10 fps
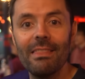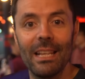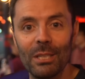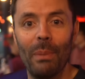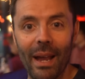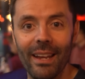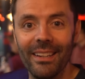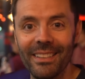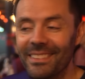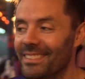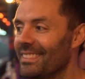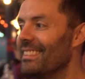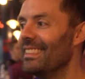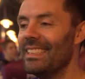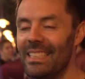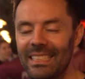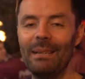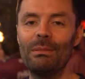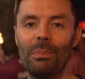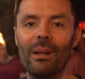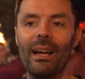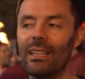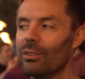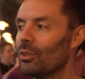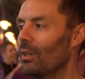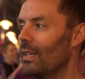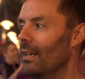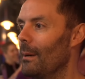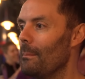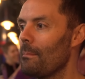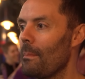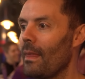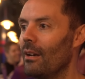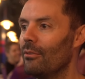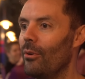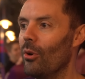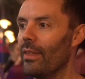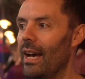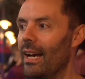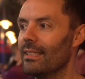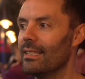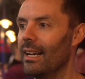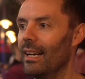This bay seems to play a little trickier for that